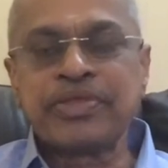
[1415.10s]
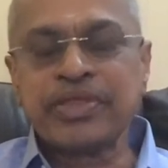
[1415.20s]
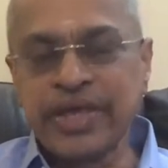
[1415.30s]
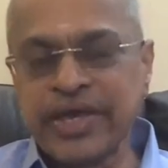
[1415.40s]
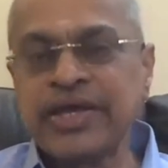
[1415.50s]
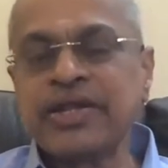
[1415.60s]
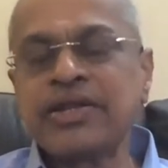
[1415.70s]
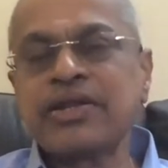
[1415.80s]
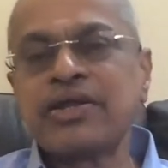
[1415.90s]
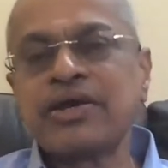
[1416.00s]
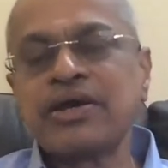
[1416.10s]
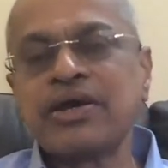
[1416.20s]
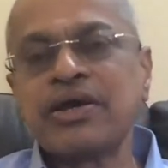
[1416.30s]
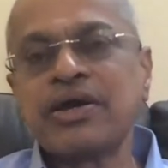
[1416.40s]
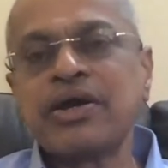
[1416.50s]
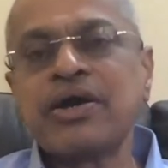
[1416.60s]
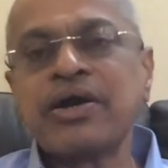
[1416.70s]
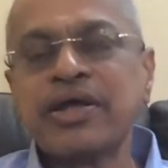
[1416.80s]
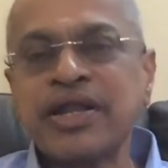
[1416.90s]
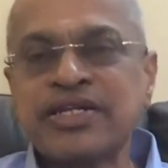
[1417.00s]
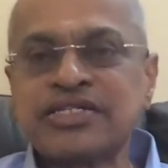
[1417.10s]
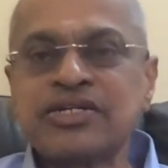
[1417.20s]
Again, let's say